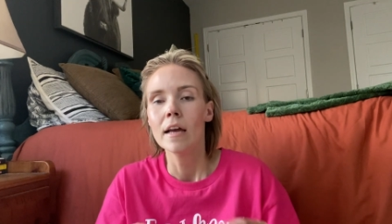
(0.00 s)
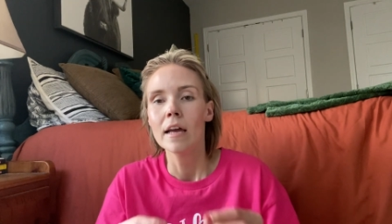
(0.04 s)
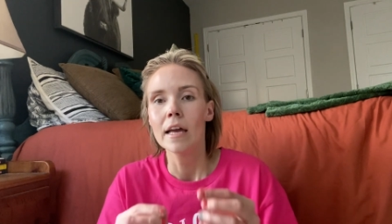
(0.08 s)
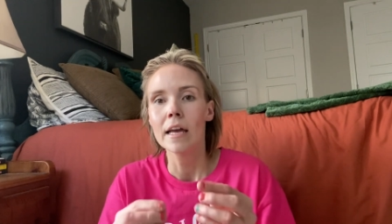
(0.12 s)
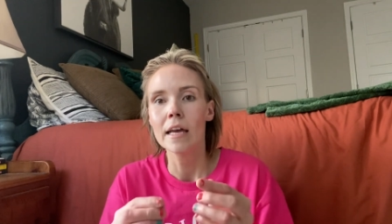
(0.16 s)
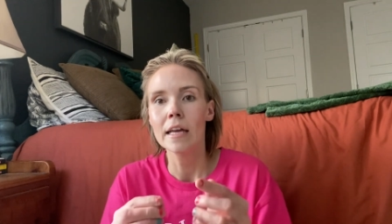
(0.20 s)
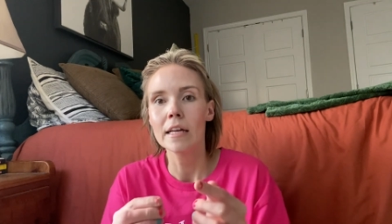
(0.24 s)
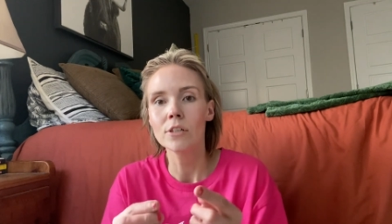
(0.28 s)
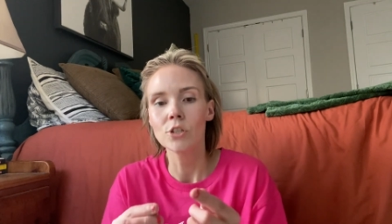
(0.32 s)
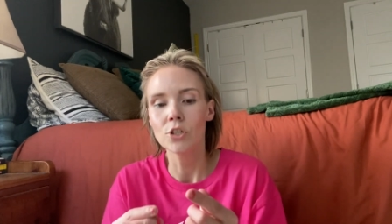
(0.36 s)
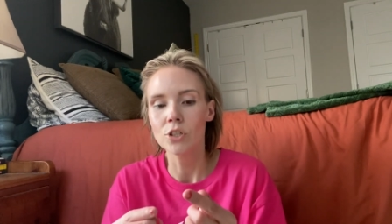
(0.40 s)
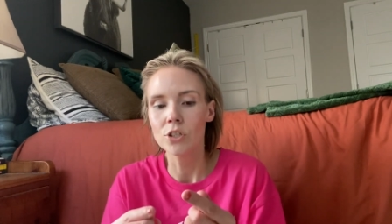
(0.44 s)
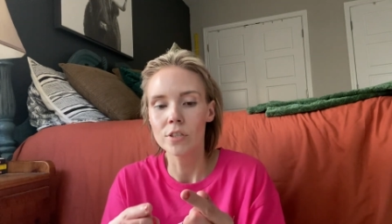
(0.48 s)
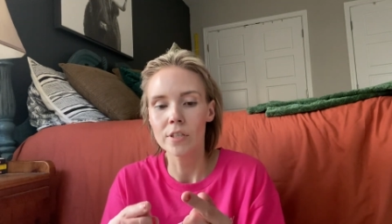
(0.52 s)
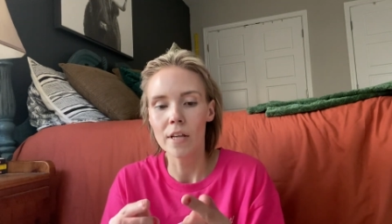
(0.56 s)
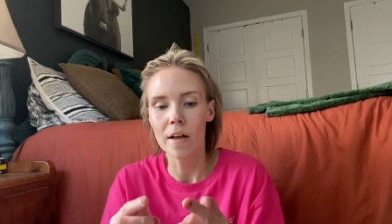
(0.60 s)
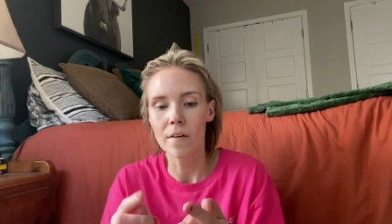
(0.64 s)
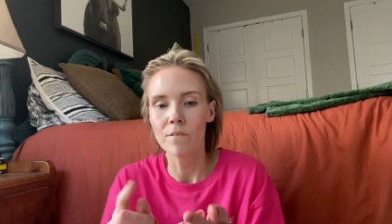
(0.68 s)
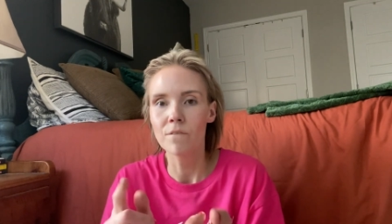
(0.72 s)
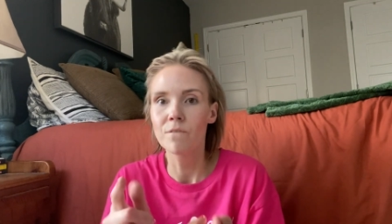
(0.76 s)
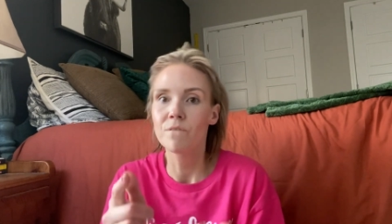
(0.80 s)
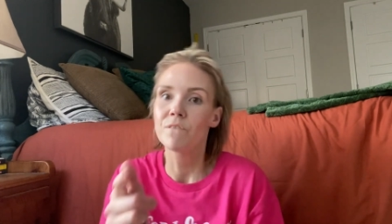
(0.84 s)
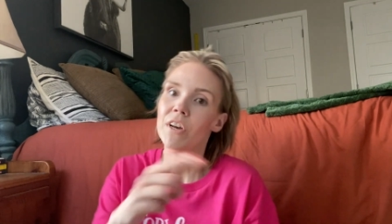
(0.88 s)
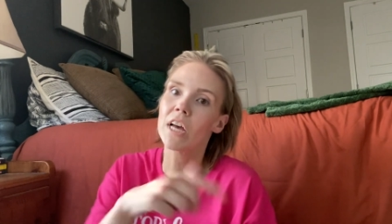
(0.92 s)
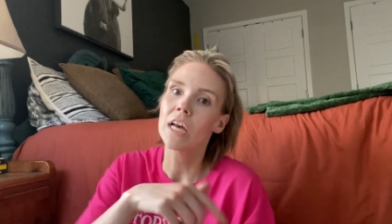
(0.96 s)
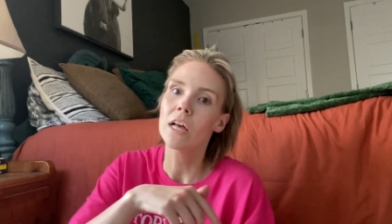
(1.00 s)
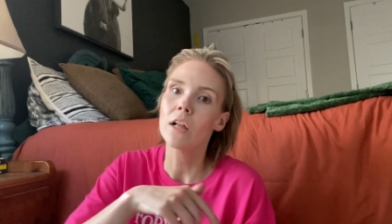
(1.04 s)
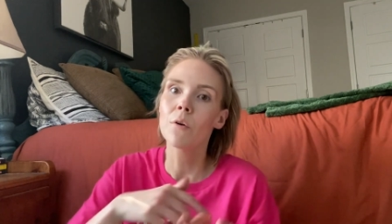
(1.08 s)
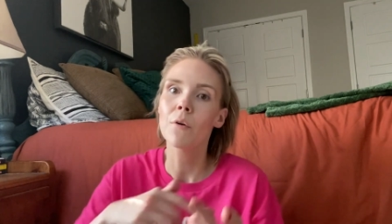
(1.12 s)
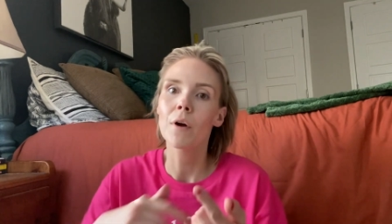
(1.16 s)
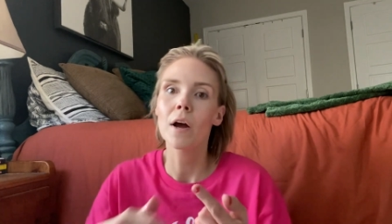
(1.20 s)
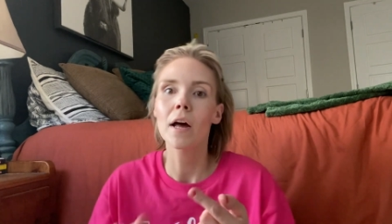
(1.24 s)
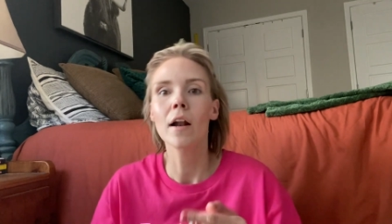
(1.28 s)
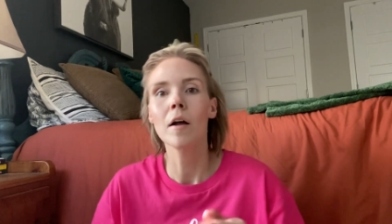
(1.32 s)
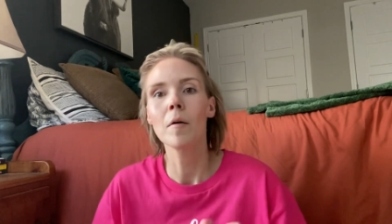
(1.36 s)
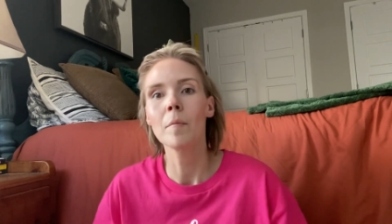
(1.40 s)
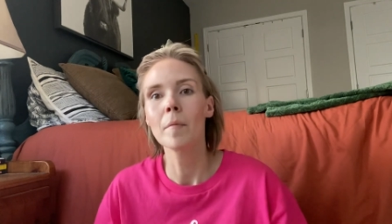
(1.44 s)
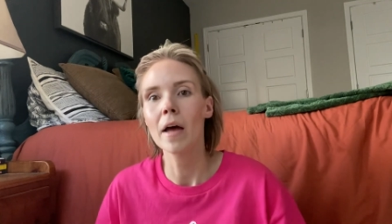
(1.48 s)
it just like fell
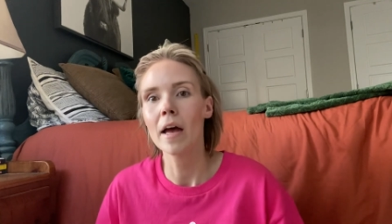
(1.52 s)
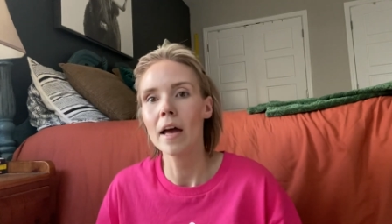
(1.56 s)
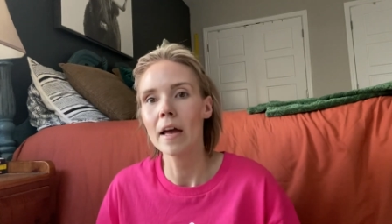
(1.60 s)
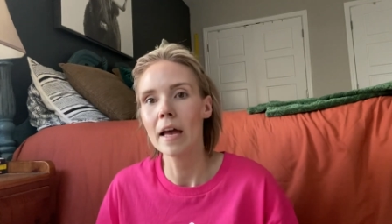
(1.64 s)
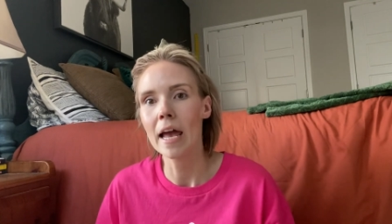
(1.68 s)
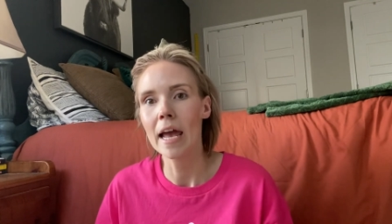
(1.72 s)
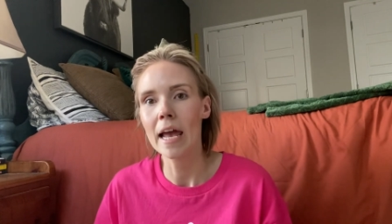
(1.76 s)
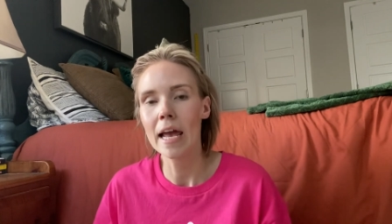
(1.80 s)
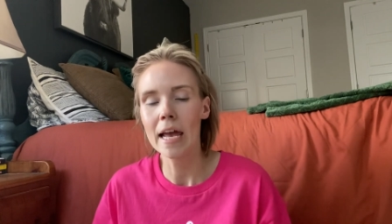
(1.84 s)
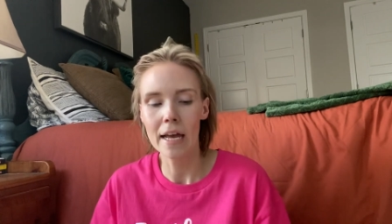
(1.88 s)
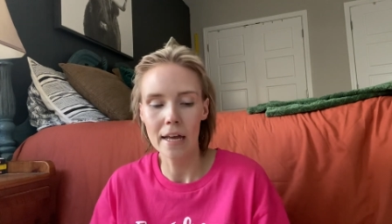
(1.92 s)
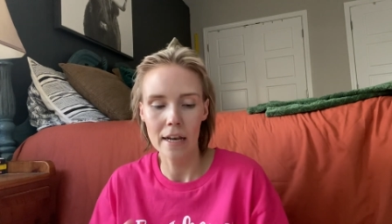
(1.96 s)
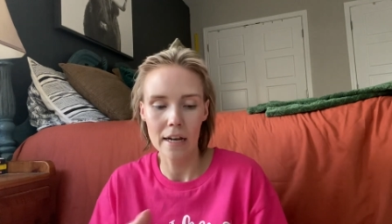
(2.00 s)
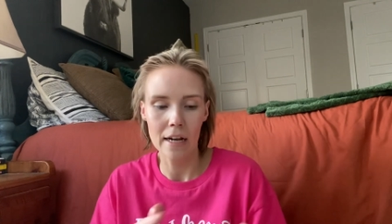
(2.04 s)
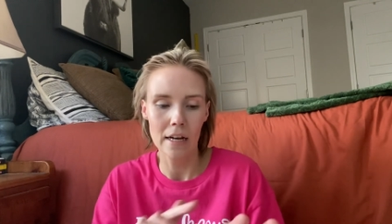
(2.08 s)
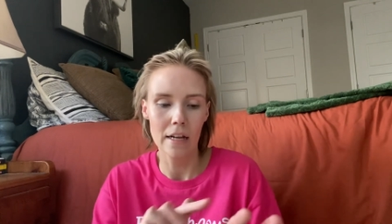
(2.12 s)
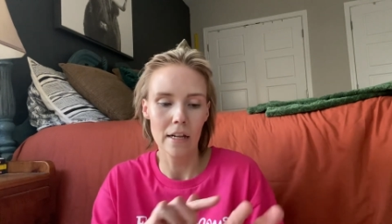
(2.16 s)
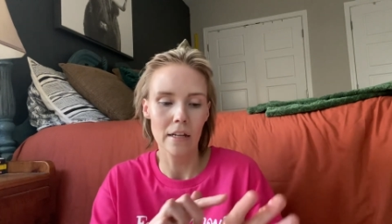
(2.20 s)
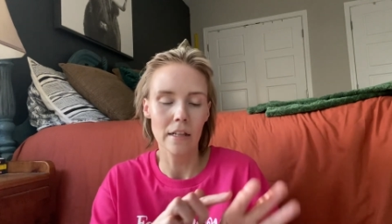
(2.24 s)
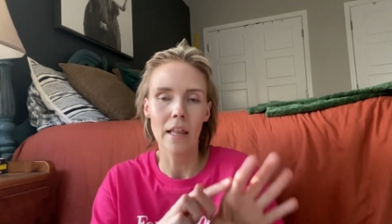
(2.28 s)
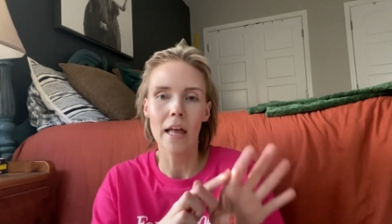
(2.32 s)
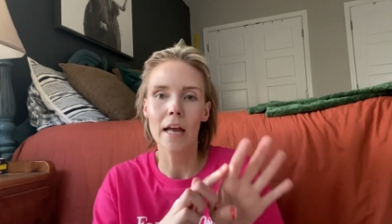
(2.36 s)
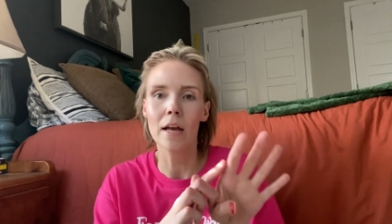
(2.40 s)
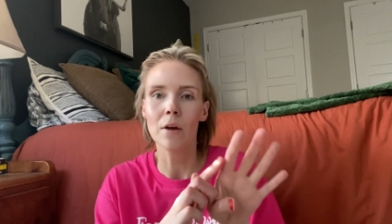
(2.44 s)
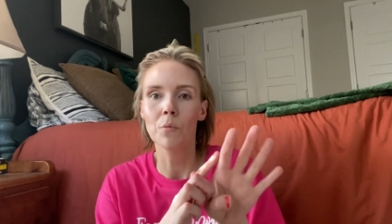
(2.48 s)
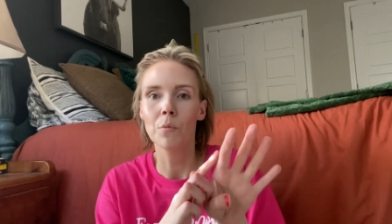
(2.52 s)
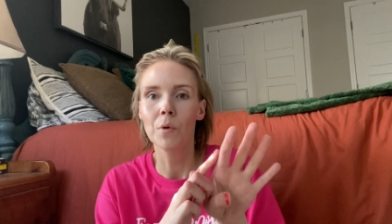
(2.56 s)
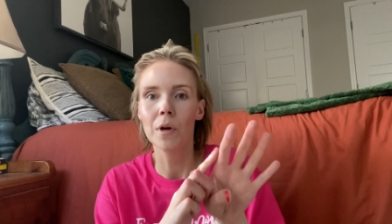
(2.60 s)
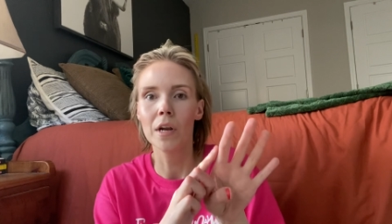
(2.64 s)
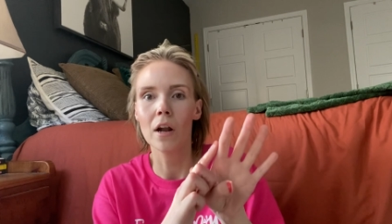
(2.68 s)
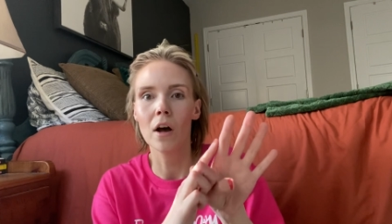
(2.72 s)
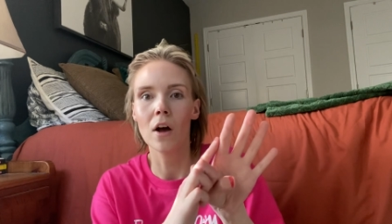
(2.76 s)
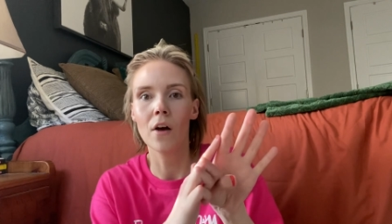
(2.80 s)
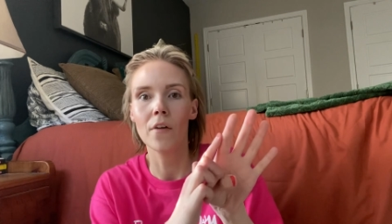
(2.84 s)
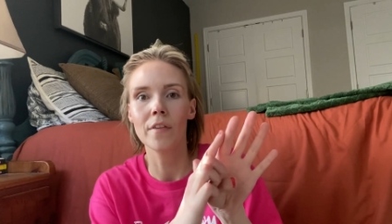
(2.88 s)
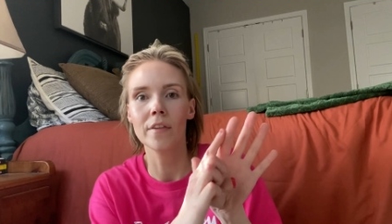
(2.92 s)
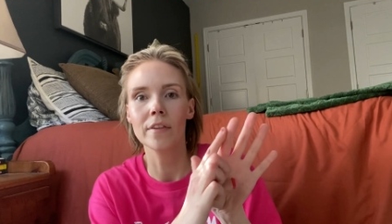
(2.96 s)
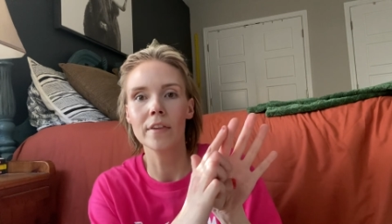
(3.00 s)
right on my hand, and it like went
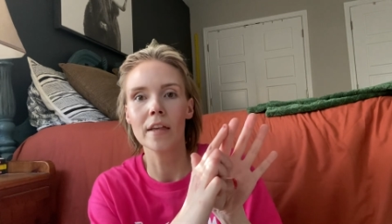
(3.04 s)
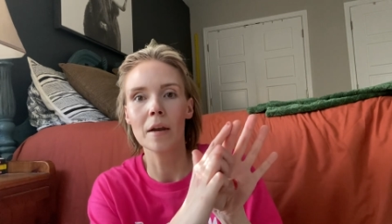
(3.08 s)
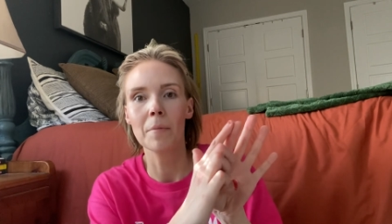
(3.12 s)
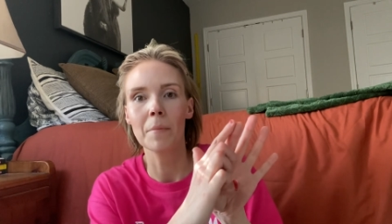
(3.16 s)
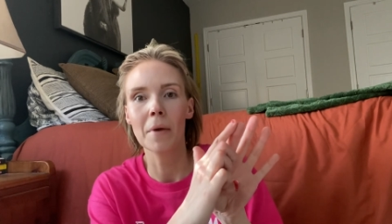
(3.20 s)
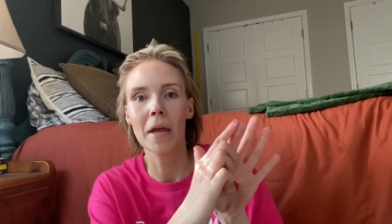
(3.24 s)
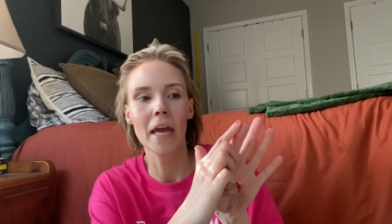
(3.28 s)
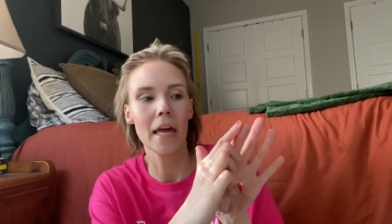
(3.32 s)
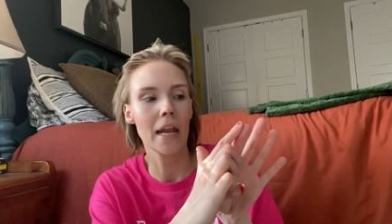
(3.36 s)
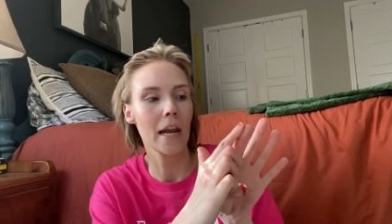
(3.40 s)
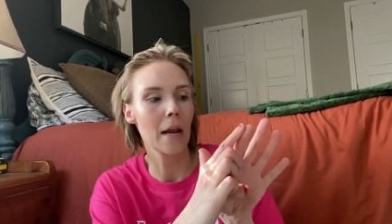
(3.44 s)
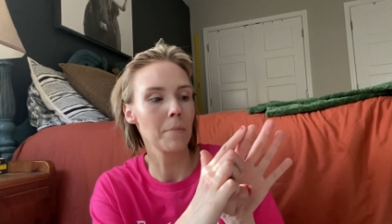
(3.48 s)
on the side of my hand.